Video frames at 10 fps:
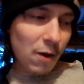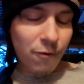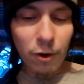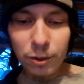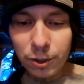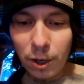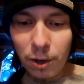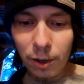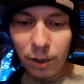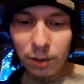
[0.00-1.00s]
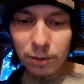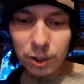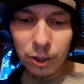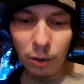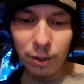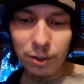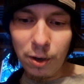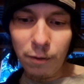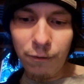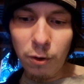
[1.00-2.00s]
First song,
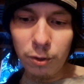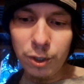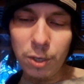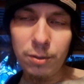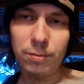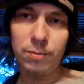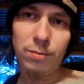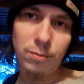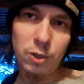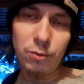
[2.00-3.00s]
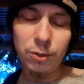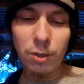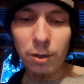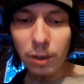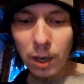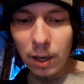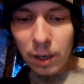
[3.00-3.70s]
Soldier of Fortune, good song.